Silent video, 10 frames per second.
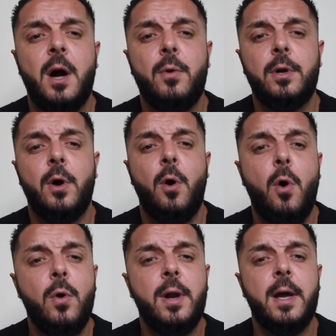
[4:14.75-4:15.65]
our
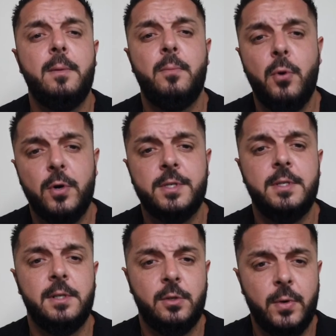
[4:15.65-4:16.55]
online
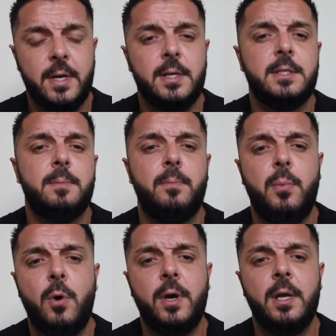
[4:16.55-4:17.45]
personal trainer that's a
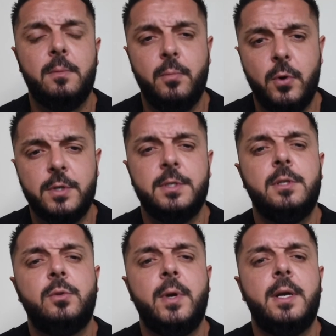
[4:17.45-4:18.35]
pocket
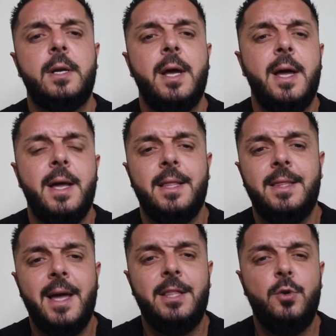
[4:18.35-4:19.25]
personal trainer
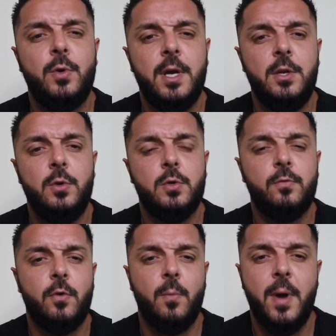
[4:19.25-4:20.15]
that you can
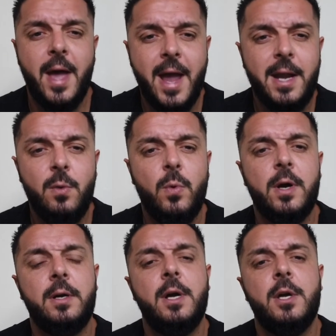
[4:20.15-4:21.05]
use from
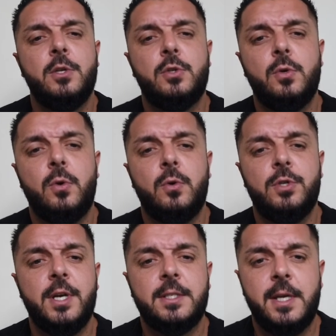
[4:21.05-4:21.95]
anywhere so
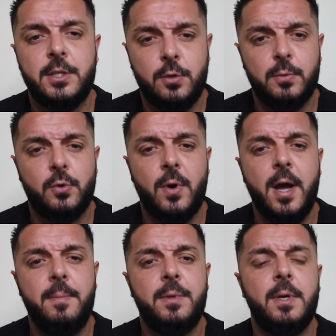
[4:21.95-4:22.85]
just get
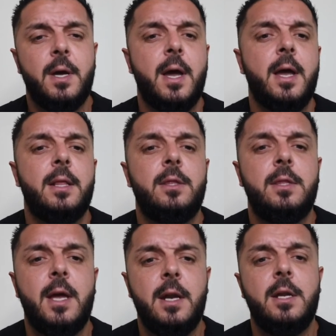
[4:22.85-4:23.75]
subscribed and
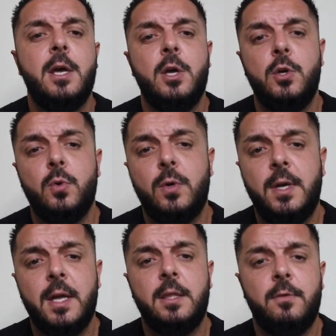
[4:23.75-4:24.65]
then you're
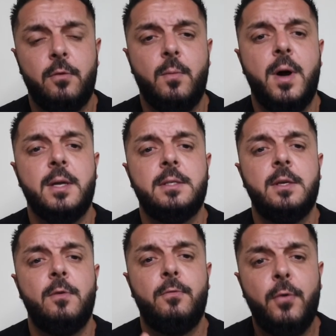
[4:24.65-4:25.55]
getting from
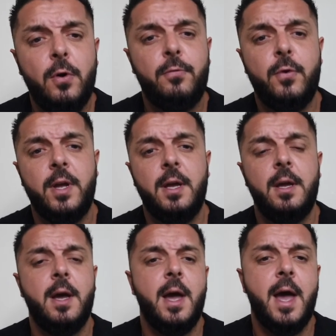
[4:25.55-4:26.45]
us for
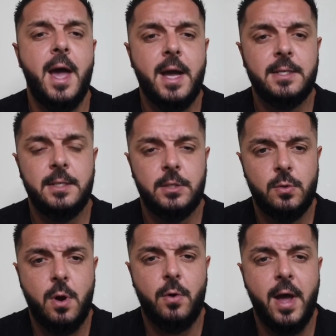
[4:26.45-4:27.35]
free access
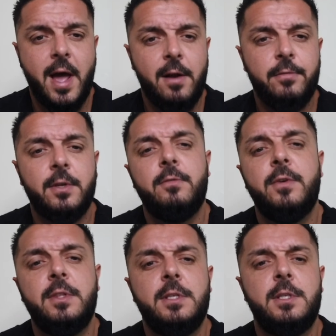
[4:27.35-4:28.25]
to our health and
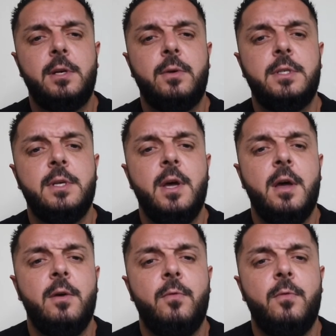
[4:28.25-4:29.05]
fitness secrets